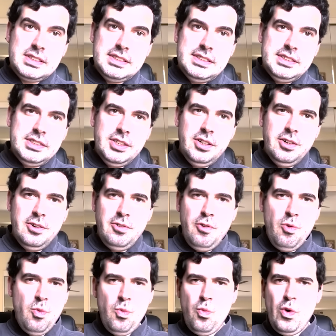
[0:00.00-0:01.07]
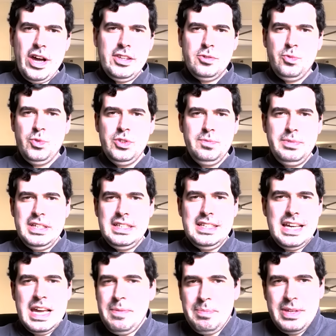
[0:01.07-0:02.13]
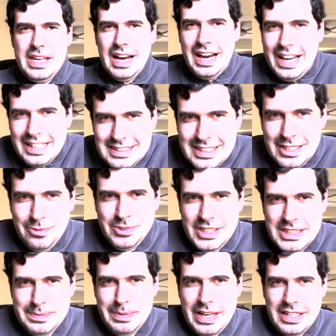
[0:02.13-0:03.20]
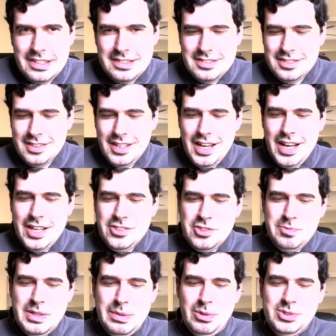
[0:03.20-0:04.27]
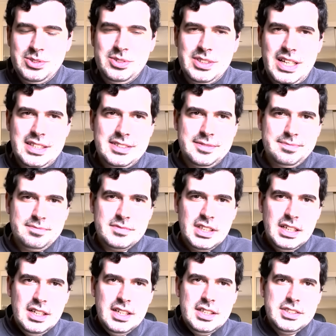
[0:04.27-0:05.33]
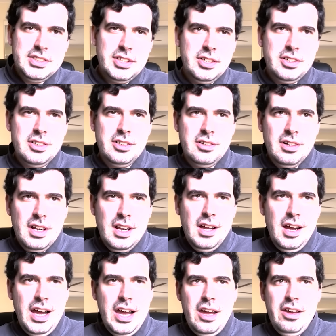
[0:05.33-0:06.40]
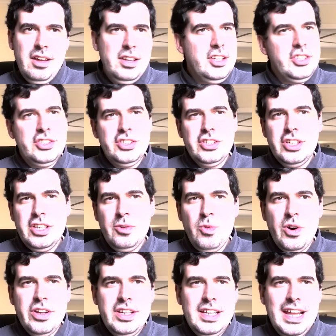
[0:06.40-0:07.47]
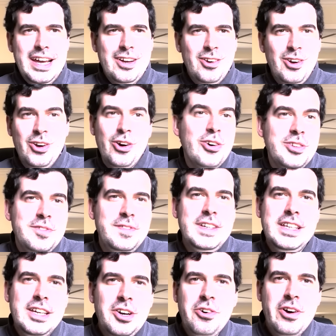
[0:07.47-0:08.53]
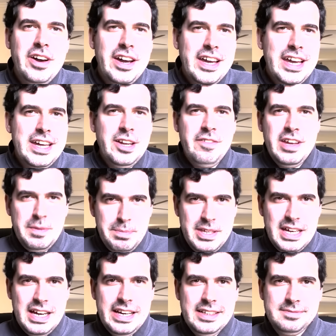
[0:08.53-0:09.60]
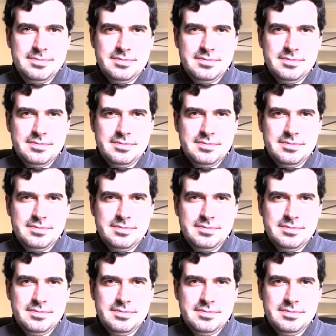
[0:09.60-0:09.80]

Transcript: so what would be the API that I would expect uh, to be able to do that? So I initially wanted like a load video kind of API